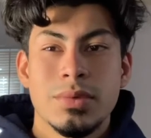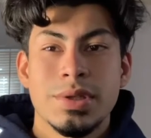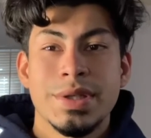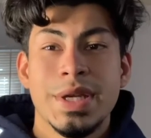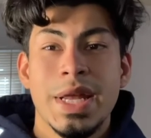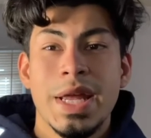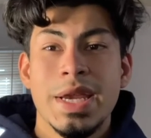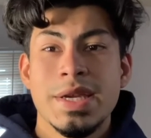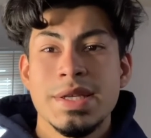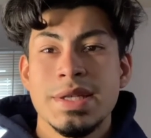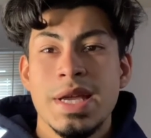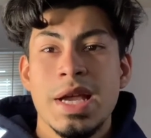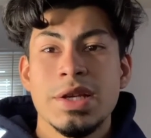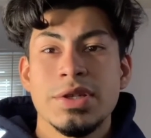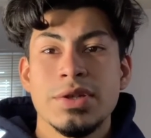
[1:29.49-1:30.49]
Today is
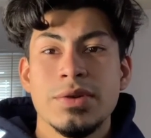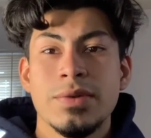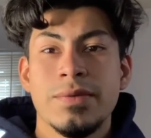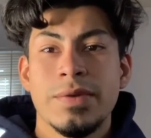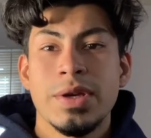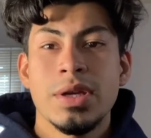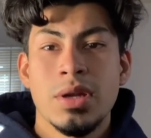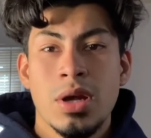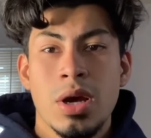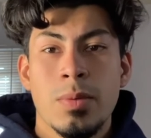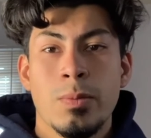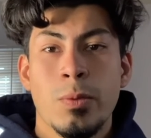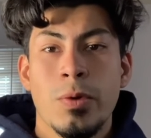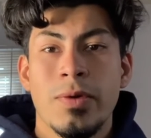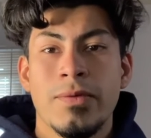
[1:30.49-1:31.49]
National
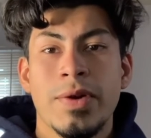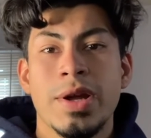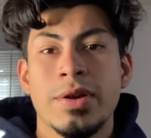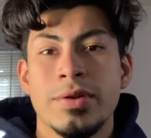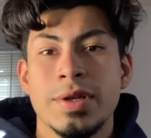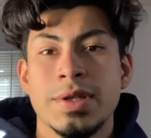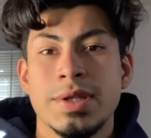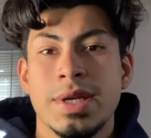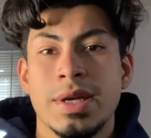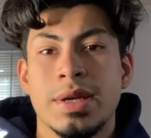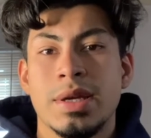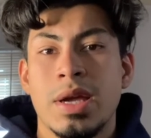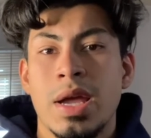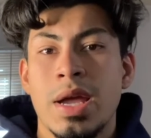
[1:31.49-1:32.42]
Vietnam War Veterans Day.